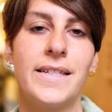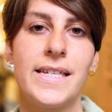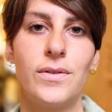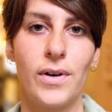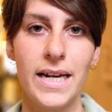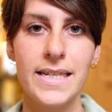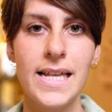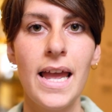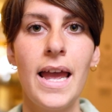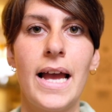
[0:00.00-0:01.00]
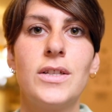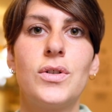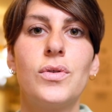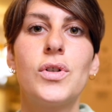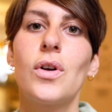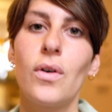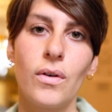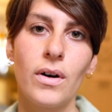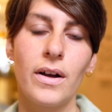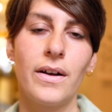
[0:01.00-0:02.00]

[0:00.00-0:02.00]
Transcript: and zero waste, and to show